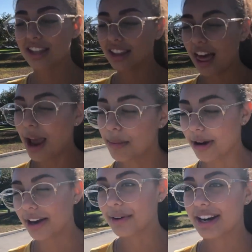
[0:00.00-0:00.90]
to the
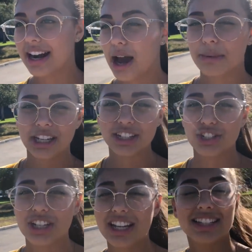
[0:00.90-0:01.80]
library right now because
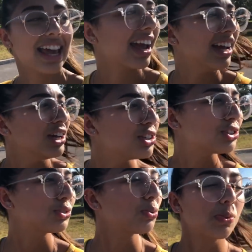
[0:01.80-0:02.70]
she is a
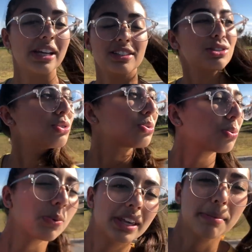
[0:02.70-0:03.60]
sweet,
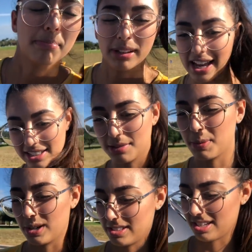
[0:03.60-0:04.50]
sweet, blessed
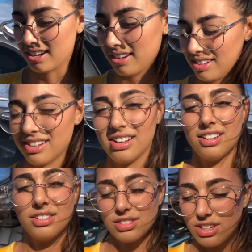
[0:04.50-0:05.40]

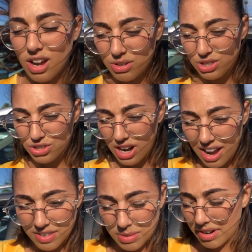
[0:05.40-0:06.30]
person. So she's
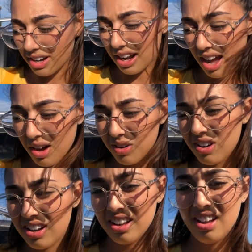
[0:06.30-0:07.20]
driving me right now.
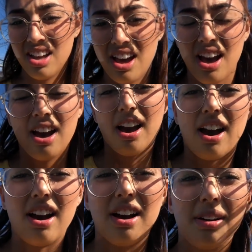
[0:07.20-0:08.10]

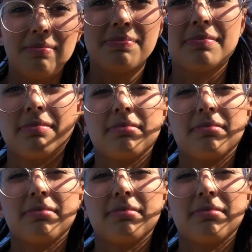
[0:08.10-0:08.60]
Um,